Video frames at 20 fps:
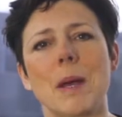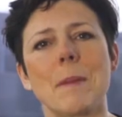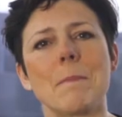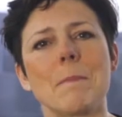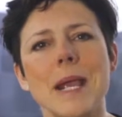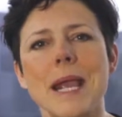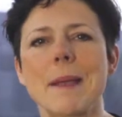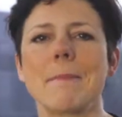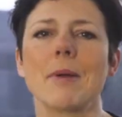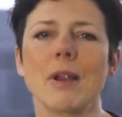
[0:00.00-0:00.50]
and
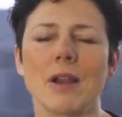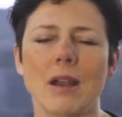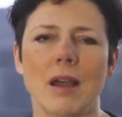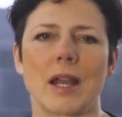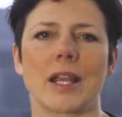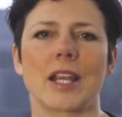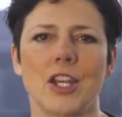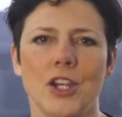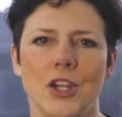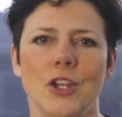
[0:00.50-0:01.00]
people
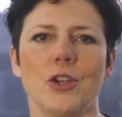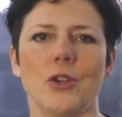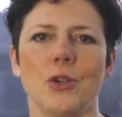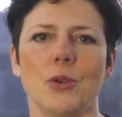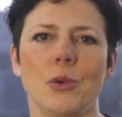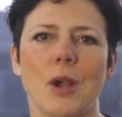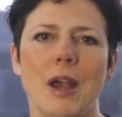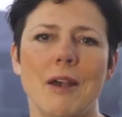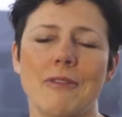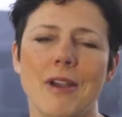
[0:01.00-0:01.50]
like
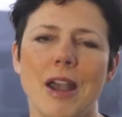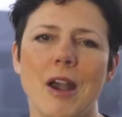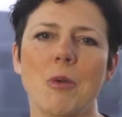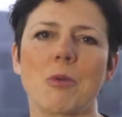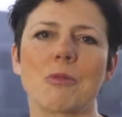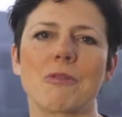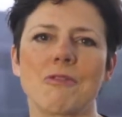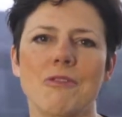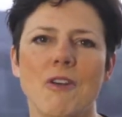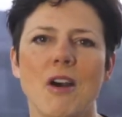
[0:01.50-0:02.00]
you have
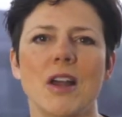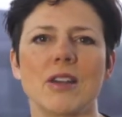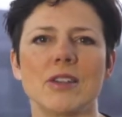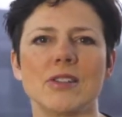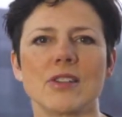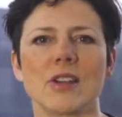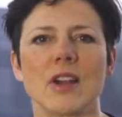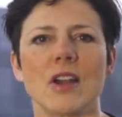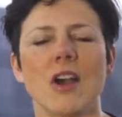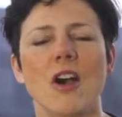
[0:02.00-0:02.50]
helped
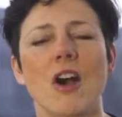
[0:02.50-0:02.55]
fund